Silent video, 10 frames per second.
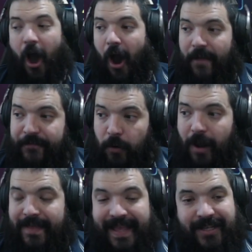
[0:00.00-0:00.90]
I feel
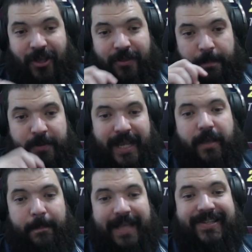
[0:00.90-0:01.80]
like these are the
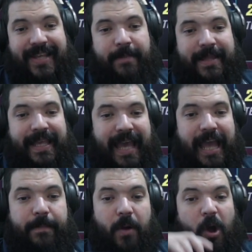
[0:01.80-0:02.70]
second best team in the
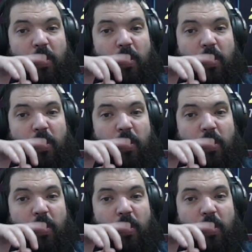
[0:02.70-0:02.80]
game,